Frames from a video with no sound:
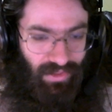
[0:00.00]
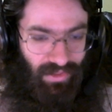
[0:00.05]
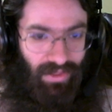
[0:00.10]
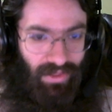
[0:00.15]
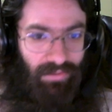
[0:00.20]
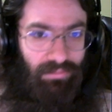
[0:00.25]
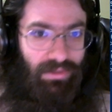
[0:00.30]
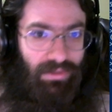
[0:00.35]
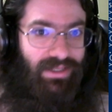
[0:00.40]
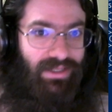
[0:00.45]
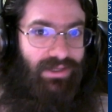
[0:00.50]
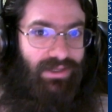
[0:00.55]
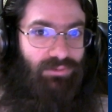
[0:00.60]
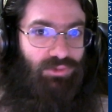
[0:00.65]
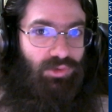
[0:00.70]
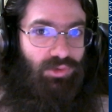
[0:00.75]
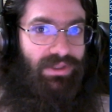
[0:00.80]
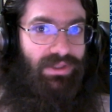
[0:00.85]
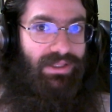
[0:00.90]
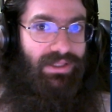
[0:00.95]
But it
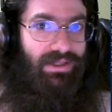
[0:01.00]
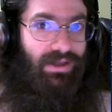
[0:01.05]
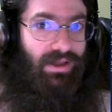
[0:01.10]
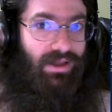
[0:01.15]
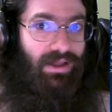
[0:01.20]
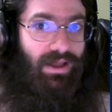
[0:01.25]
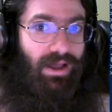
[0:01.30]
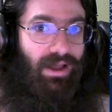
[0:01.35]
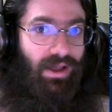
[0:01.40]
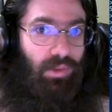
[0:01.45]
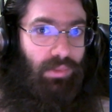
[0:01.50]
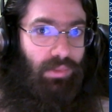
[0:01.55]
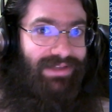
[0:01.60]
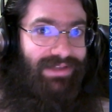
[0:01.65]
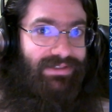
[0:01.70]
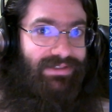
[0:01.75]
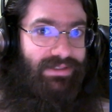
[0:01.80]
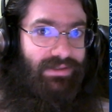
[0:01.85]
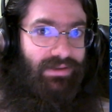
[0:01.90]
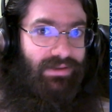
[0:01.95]
will be
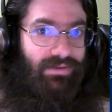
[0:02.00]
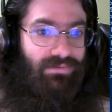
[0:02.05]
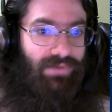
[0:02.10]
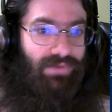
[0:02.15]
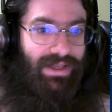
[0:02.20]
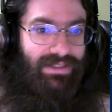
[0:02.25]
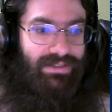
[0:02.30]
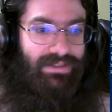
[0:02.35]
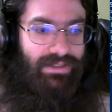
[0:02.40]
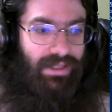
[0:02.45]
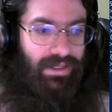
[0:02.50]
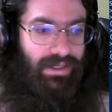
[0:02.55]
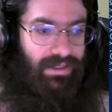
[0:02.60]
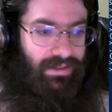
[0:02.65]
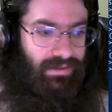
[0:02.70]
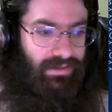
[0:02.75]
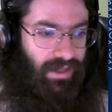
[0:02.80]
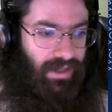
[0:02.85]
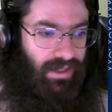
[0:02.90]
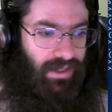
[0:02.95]
amazing and
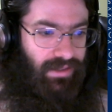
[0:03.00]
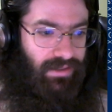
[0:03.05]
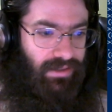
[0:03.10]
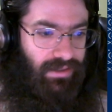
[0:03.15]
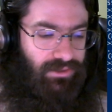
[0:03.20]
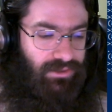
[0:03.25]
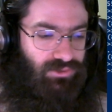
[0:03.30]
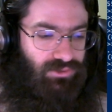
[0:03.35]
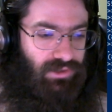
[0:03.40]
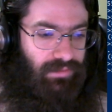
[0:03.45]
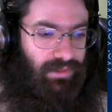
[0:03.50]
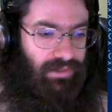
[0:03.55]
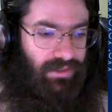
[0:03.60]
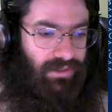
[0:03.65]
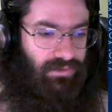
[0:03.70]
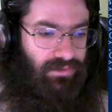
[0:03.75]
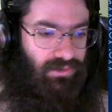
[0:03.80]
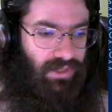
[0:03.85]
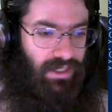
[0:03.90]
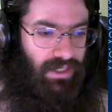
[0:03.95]
fascinating and extremely
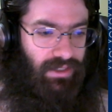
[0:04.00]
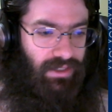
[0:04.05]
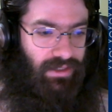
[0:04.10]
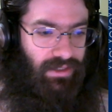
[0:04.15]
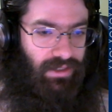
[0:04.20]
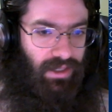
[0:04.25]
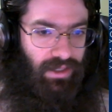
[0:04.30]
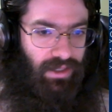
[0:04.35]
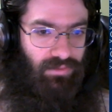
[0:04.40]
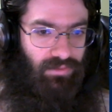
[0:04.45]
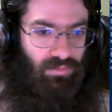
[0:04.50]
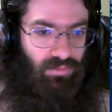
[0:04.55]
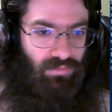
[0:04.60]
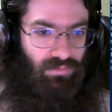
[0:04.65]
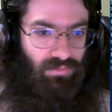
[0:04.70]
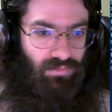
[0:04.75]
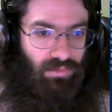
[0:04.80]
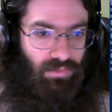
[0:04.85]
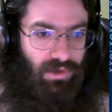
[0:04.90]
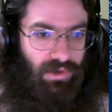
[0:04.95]
entertaining, and
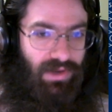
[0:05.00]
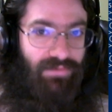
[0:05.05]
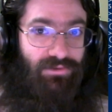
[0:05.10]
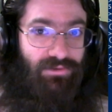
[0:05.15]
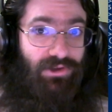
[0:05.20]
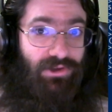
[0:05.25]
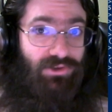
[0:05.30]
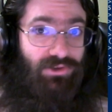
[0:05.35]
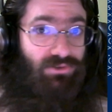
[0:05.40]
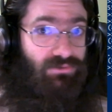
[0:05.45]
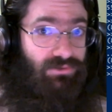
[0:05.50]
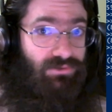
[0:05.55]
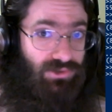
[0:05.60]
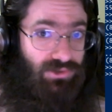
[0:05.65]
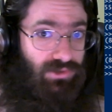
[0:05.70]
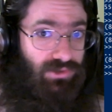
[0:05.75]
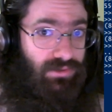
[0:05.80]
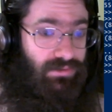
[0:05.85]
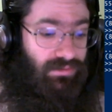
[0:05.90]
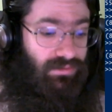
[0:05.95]
whatever I do, you
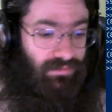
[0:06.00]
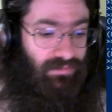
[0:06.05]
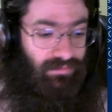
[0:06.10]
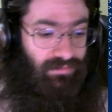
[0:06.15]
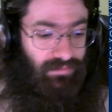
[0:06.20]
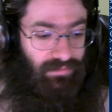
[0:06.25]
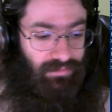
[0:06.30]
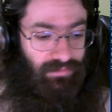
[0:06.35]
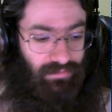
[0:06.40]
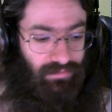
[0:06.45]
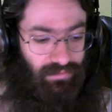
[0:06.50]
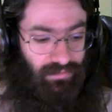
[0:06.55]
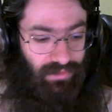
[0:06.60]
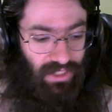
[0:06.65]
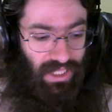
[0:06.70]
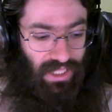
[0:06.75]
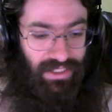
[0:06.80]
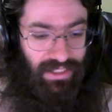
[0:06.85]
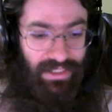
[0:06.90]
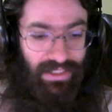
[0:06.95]
should
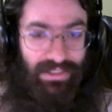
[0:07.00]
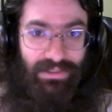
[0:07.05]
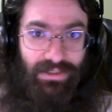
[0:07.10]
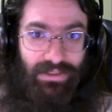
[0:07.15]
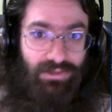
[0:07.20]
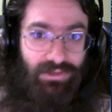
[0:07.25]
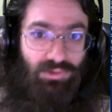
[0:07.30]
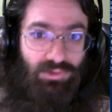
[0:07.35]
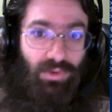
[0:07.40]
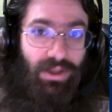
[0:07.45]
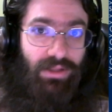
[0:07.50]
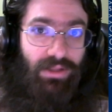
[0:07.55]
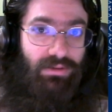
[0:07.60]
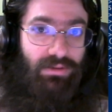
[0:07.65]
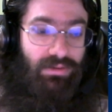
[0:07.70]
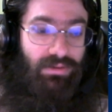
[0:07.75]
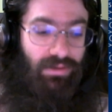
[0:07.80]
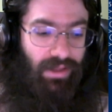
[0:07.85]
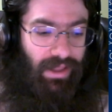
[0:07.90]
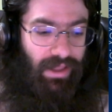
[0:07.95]
like it as well,
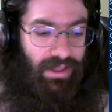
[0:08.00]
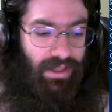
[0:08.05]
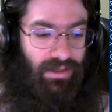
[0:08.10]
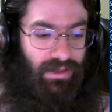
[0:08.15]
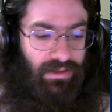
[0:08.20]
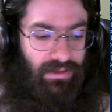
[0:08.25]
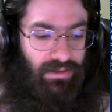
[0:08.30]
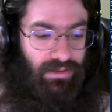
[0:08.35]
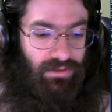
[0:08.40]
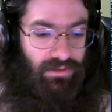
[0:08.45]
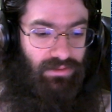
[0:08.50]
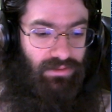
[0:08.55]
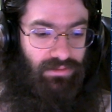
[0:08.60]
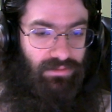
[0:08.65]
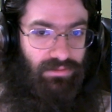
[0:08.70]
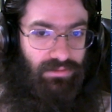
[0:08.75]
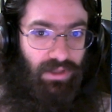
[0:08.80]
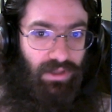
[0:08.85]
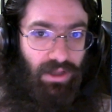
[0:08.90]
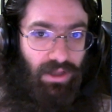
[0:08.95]
and
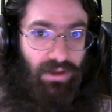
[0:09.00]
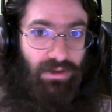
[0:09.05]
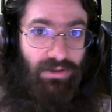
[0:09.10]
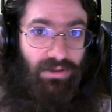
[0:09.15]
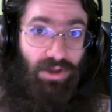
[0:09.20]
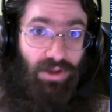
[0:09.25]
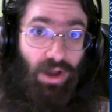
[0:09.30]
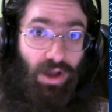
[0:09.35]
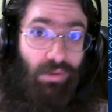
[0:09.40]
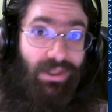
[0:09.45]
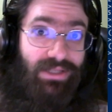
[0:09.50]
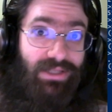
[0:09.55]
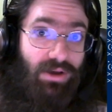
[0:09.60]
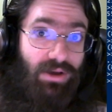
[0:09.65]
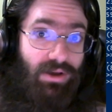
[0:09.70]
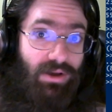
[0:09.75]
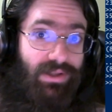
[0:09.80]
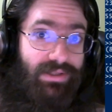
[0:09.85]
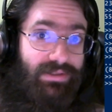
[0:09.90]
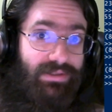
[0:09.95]
comment
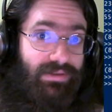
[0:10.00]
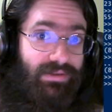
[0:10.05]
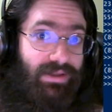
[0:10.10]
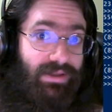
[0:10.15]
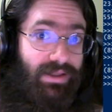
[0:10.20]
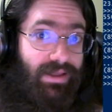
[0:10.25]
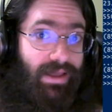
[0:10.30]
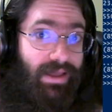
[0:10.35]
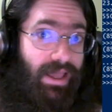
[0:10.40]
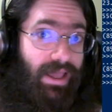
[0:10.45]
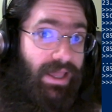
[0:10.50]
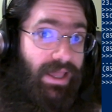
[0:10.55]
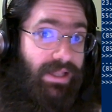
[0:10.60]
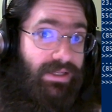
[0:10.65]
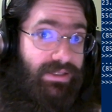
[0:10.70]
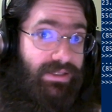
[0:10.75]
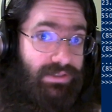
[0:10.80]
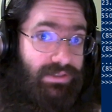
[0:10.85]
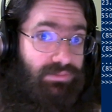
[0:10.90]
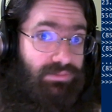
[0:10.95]
on it,
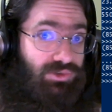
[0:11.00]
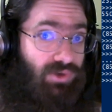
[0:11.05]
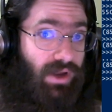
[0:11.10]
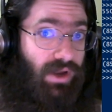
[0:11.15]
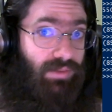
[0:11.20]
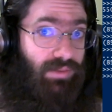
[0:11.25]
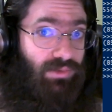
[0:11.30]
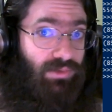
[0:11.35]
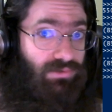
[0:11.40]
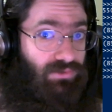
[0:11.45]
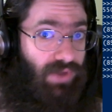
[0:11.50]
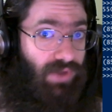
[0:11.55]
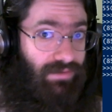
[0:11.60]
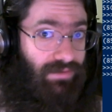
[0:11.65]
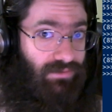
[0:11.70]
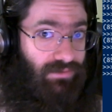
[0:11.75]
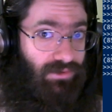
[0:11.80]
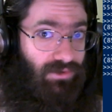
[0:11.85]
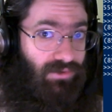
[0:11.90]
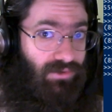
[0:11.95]
and subscribe if you
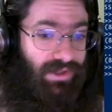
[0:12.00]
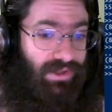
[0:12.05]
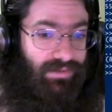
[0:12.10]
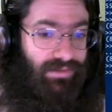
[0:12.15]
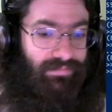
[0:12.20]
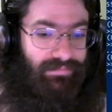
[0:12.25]
haven't already.